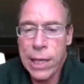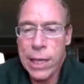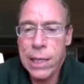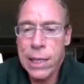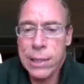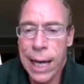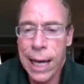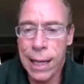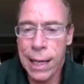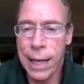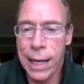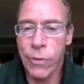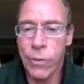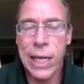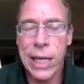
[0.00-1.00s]
mongering. Yeah, but I don't think
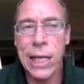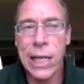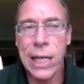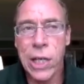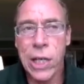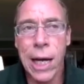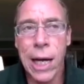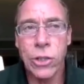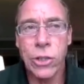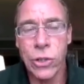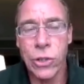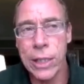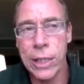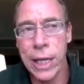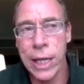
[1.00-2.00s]
he, I don't think
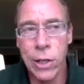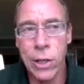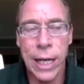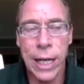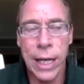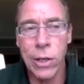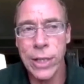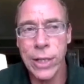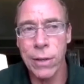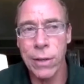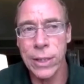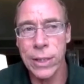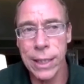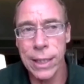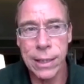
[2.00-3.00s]
he's conscious.
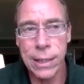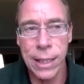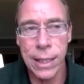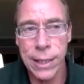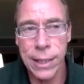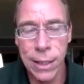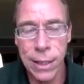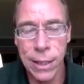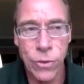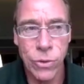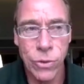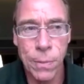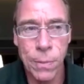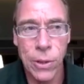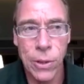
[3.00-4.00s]
Here, here's how
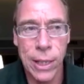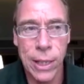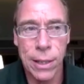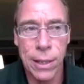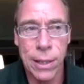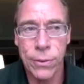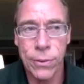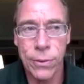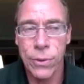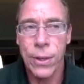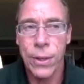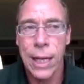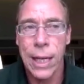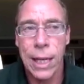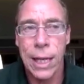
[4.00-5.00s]
slick the intelligence
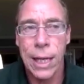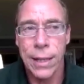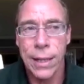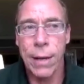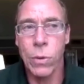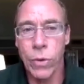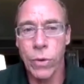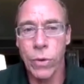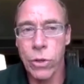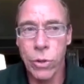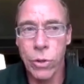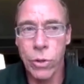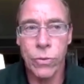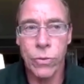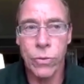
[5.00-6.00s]
community is.
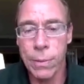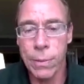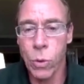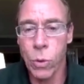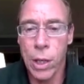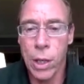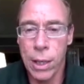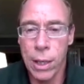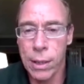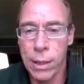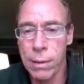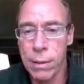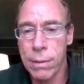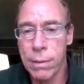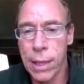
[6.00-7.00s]
They will recruit
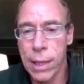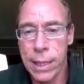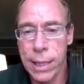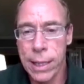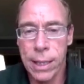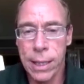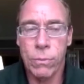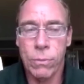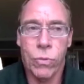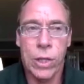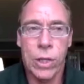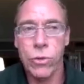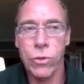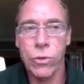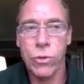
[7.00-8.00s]
someone
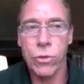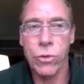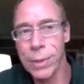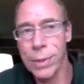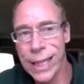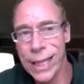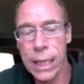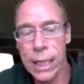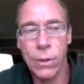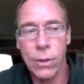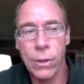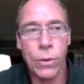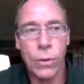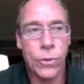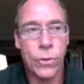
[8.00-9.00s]
like him to reach
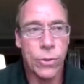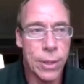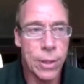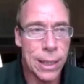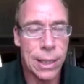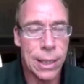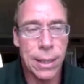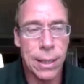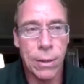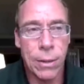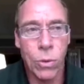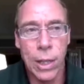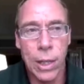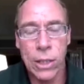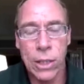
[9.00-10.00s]
millennials
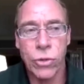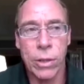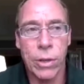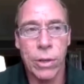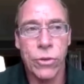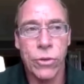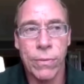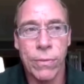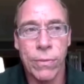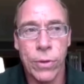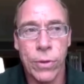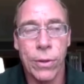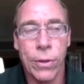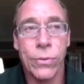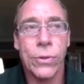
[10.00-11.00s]
uh, or
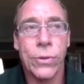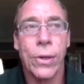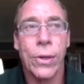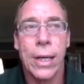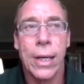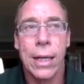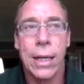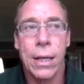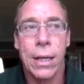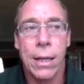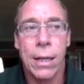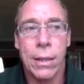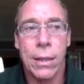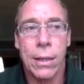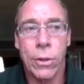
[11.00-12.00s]
X generation
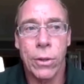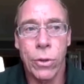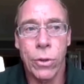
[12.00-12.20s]
folks